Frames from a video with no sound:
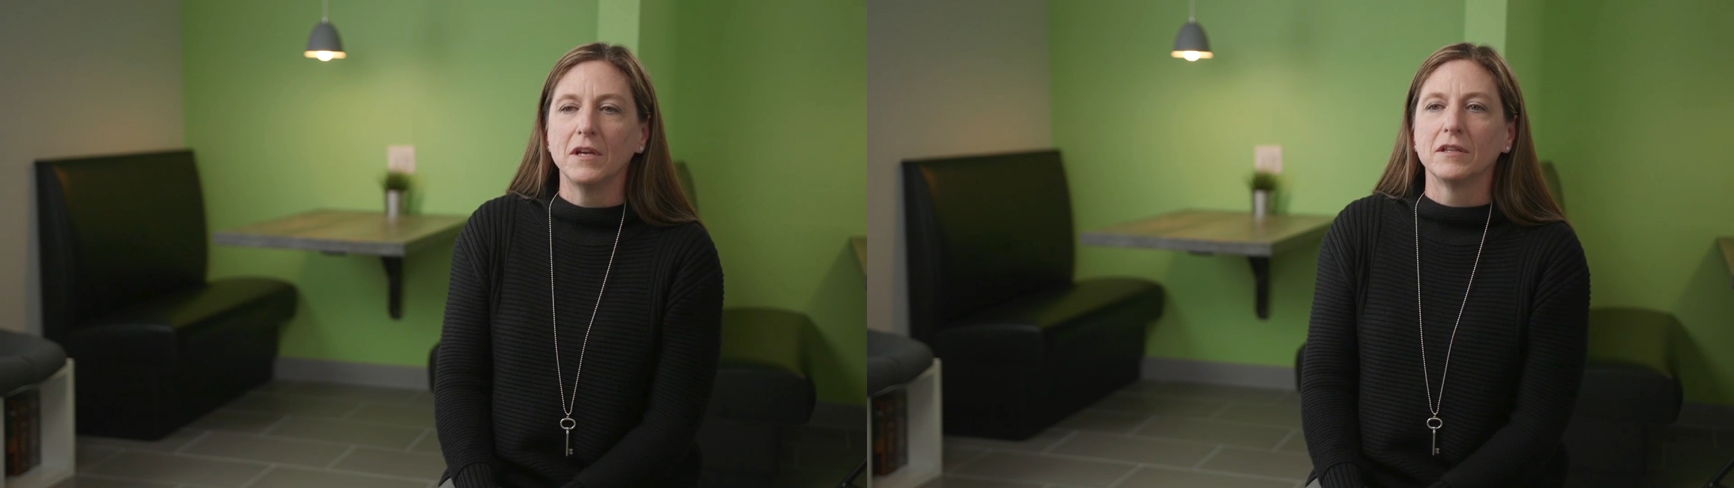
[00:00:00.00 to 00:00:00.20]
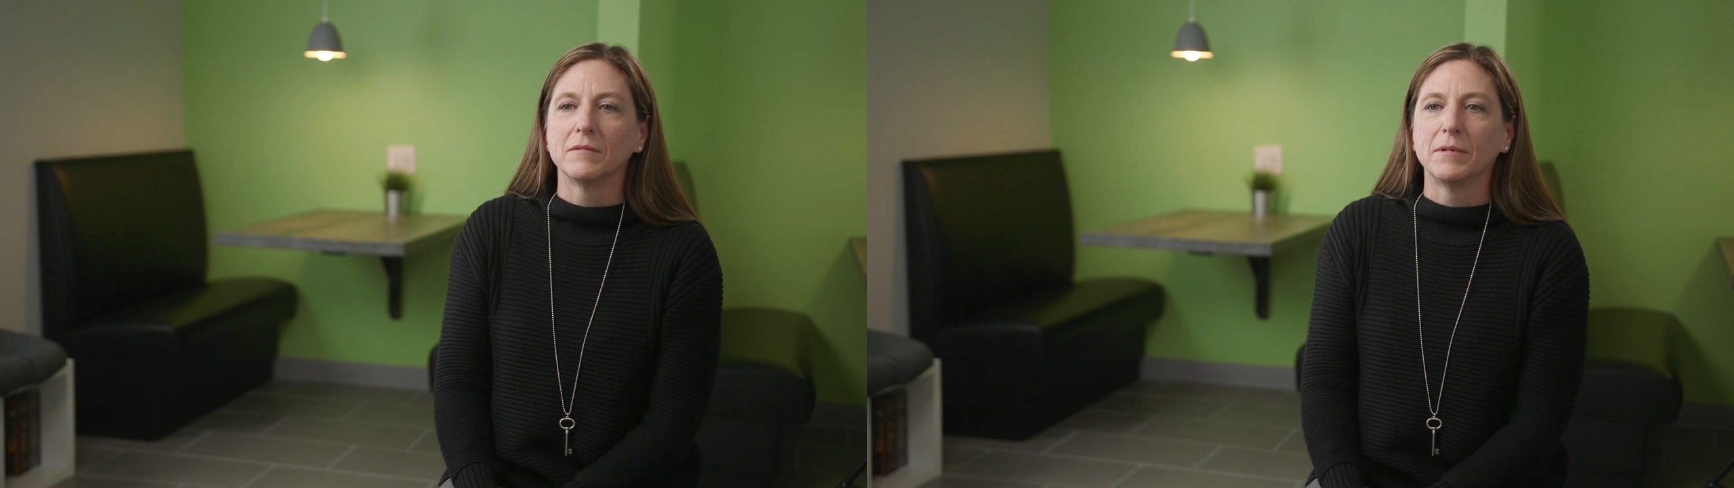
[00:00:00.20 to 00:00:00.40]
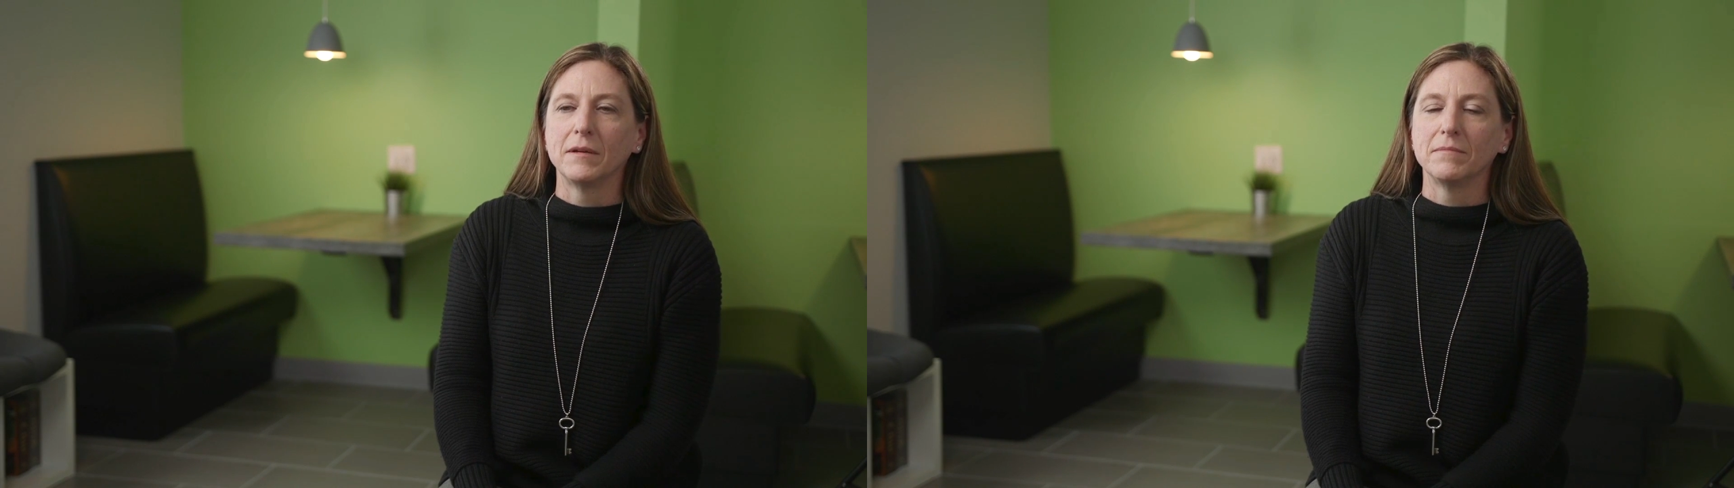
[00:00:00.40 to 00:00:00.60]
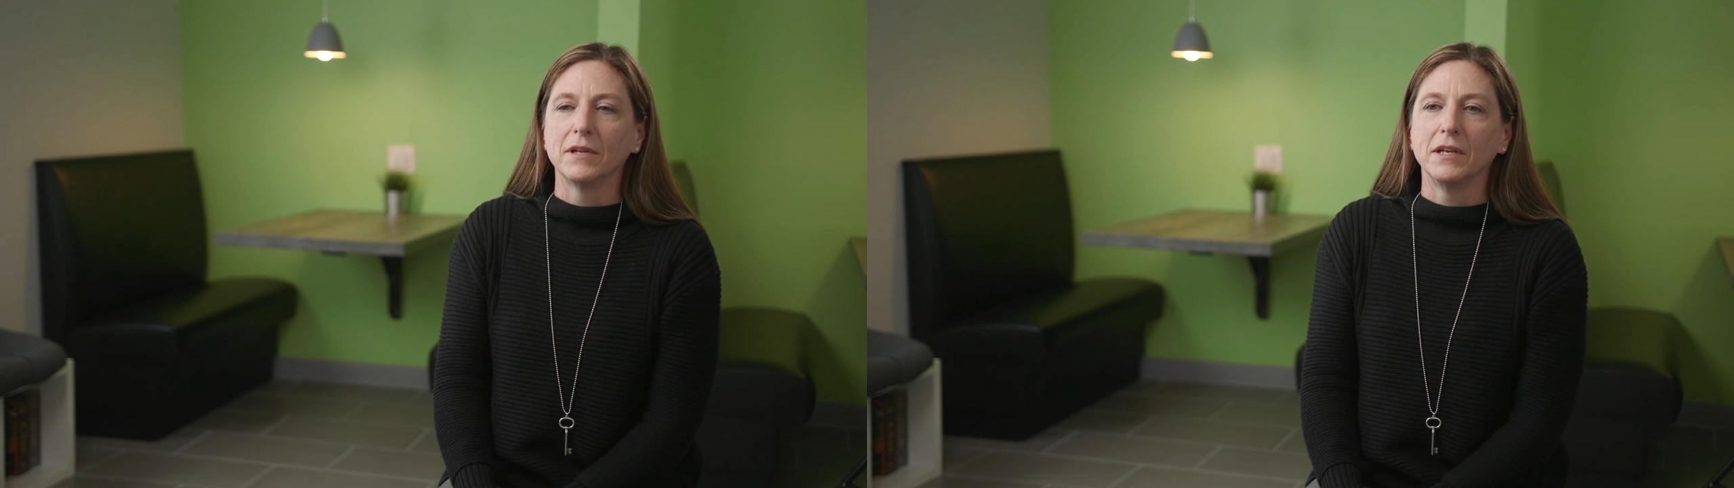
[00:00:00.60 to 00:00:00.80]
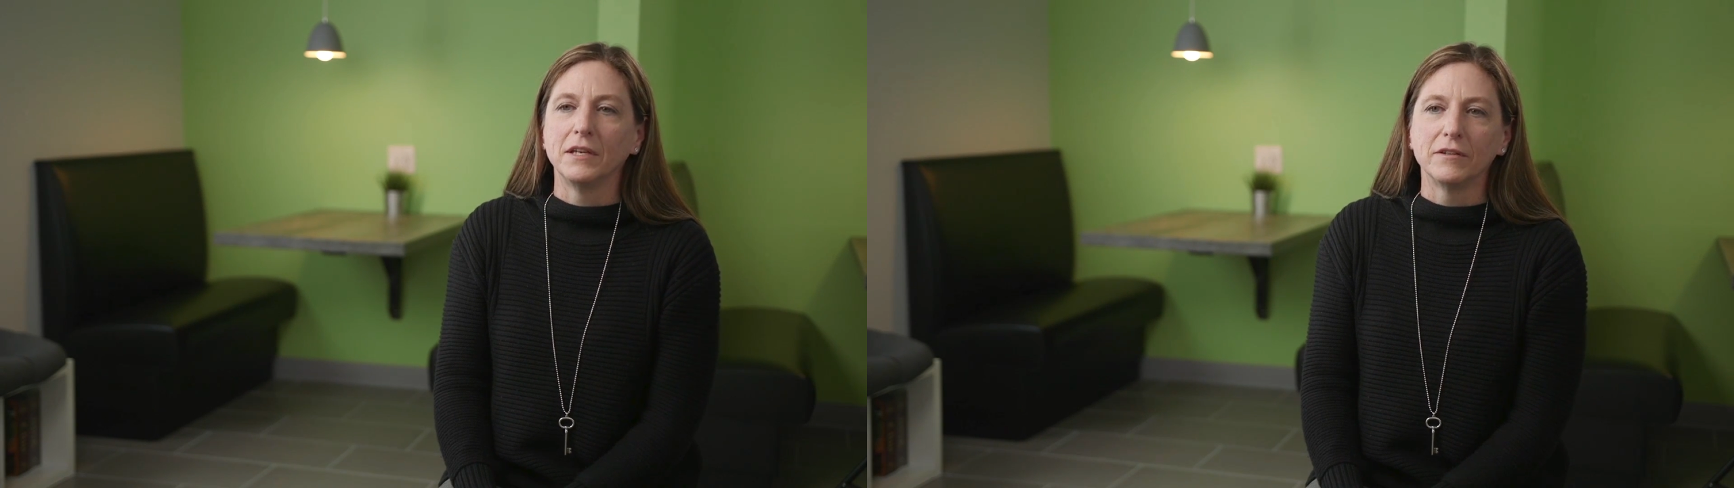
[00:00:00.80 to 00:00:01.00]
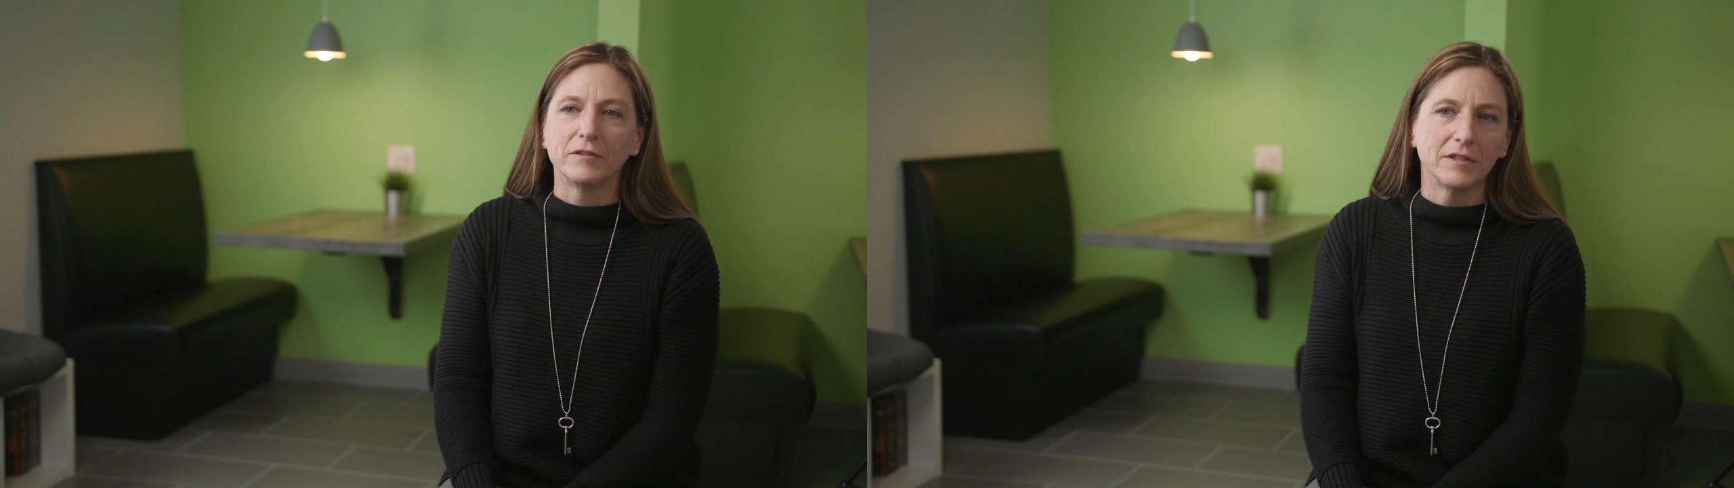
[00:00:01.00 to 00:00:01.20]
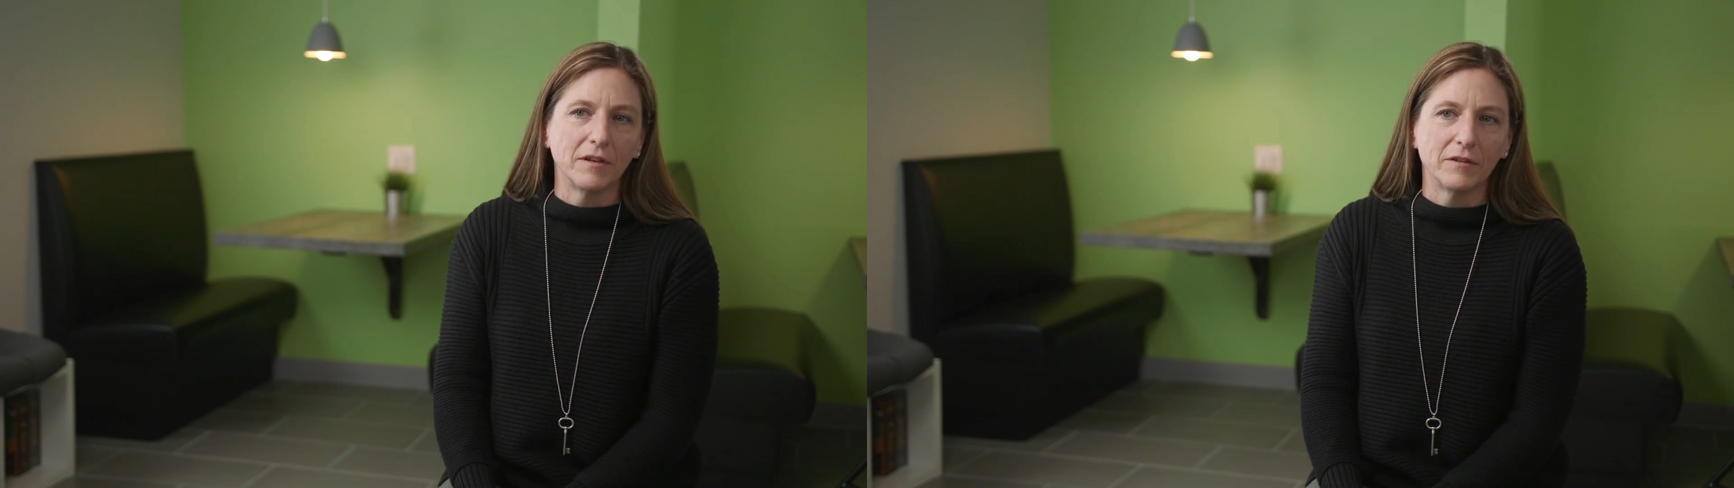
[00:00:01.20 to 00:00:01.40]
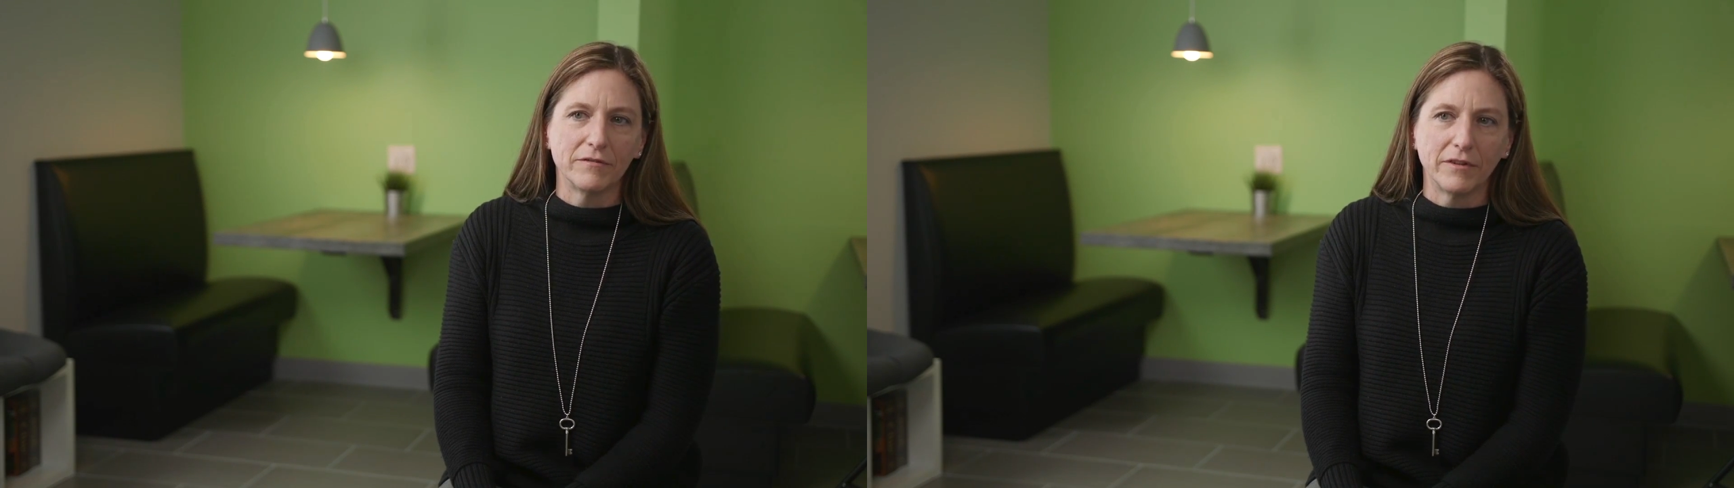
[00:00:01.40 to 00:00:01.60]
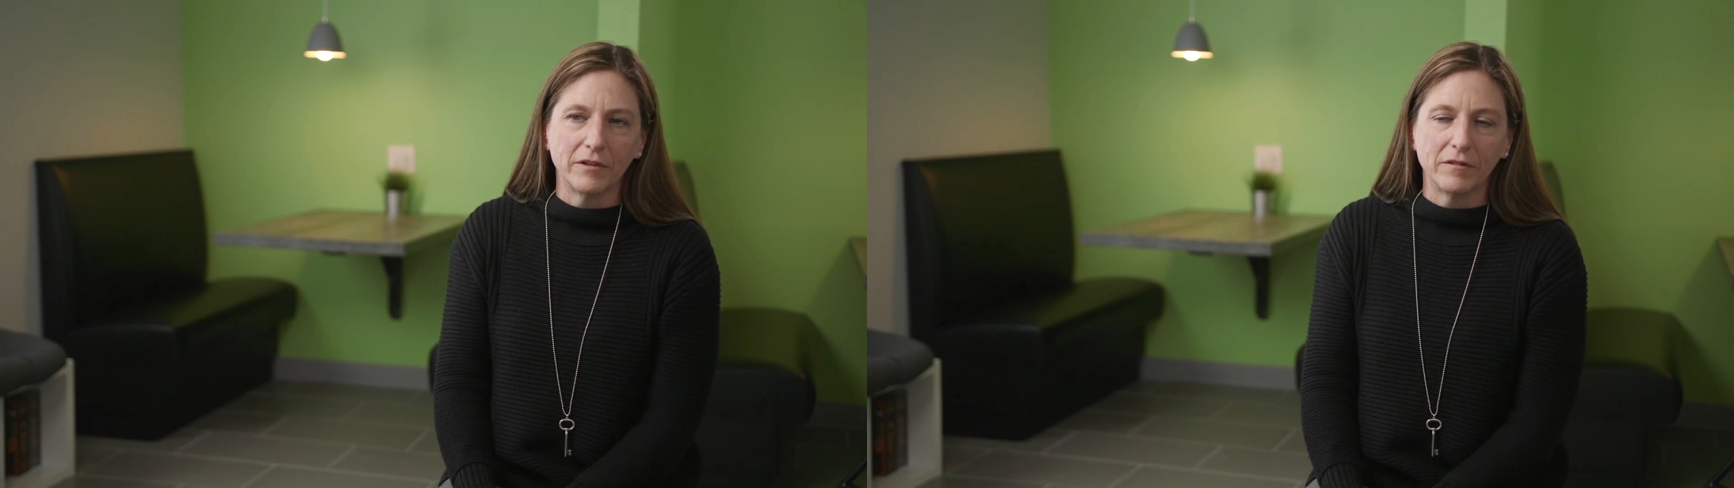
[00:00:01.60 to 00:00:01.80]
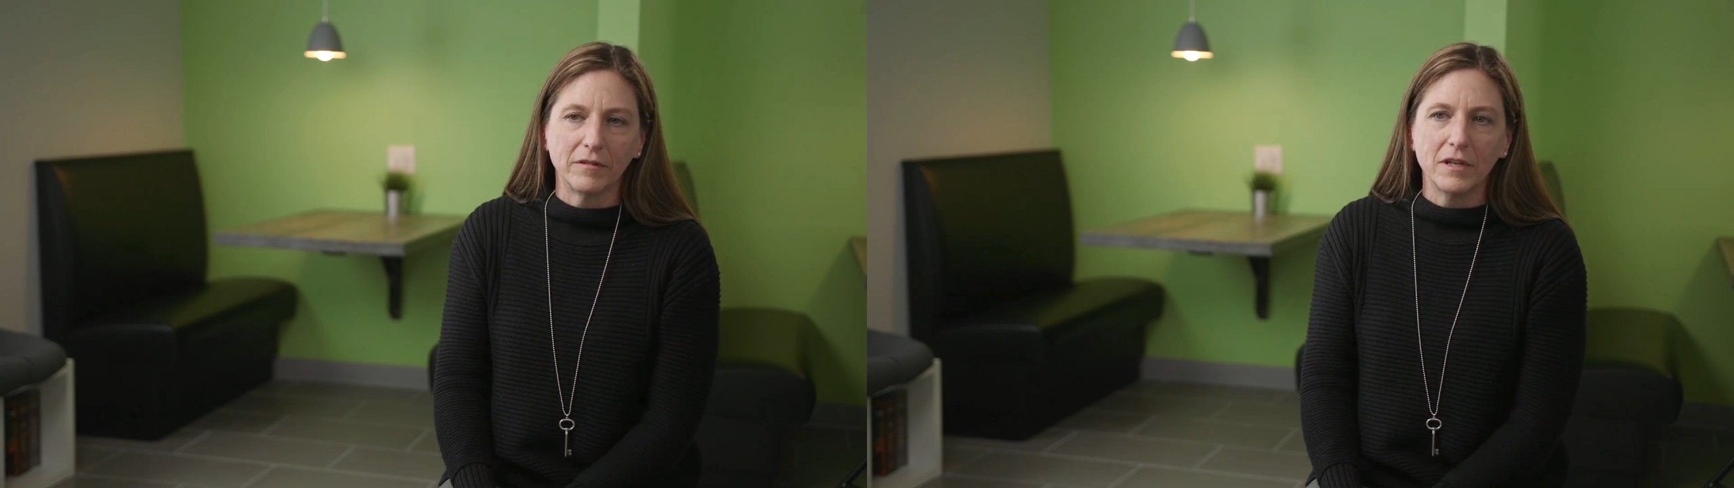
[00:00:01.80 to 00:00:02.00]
the pipeline and their sales funnel.